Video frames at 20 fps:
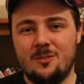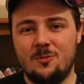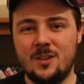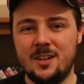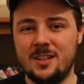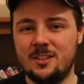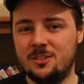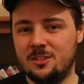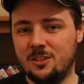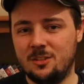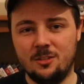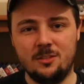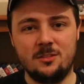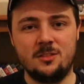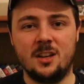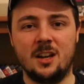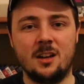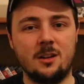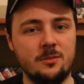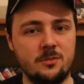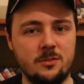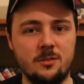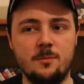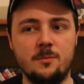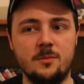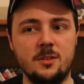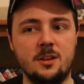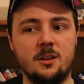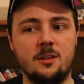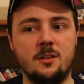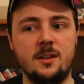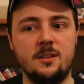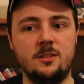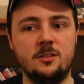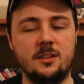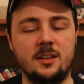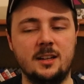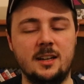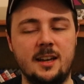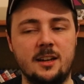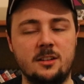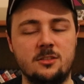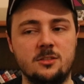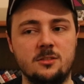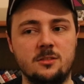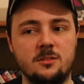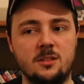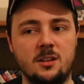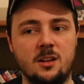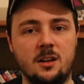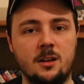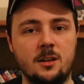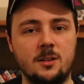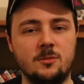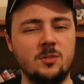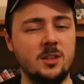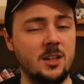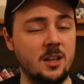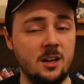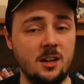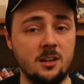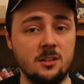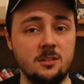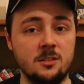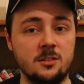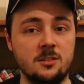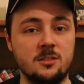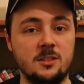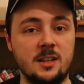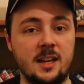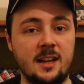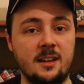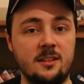really just good to have them, in your collection, regardless.